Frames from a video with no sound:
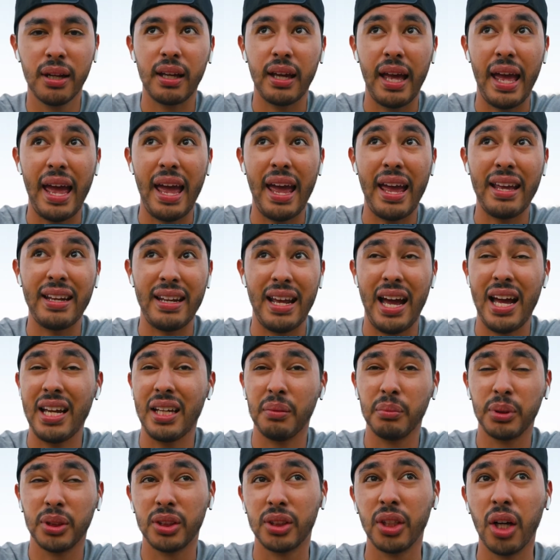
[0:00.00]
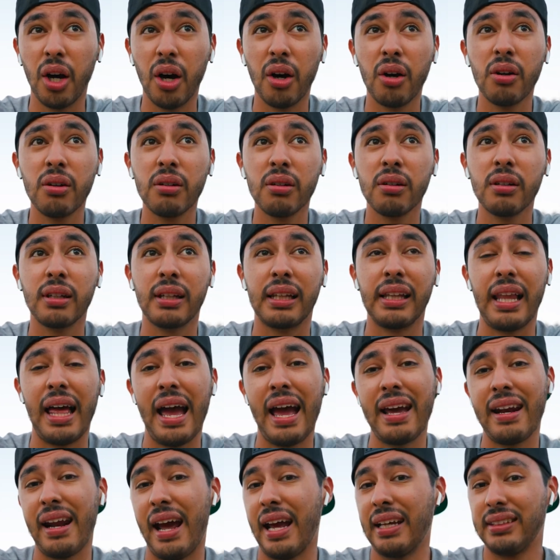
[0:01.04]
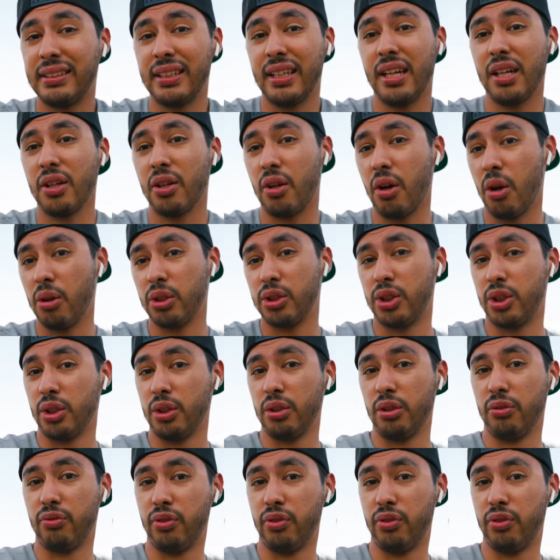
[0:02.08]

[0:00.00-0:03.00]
and I am so glad I didn't go to